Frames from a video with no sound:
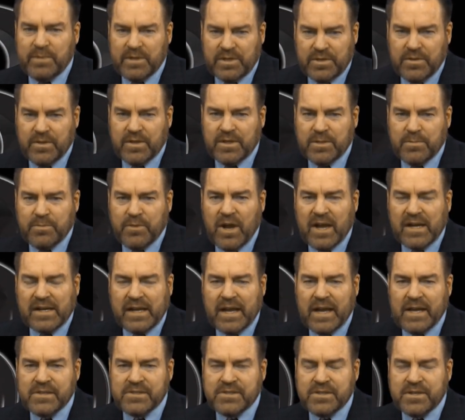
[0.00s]
We'll be doing the
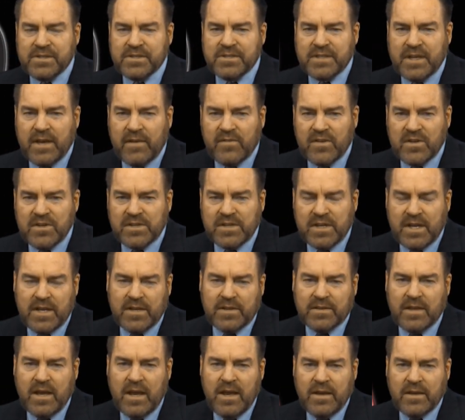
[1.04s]
broadcast our
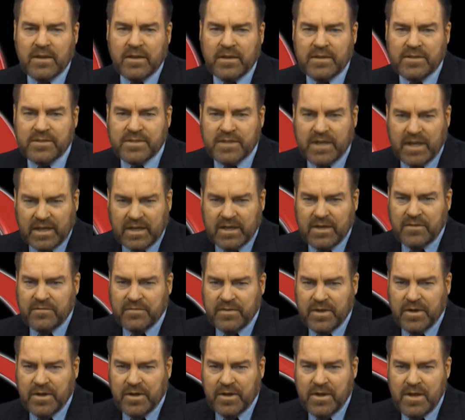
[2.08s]
17th
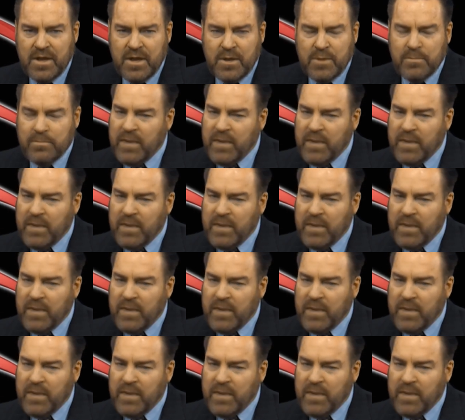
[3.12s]
consecutive year.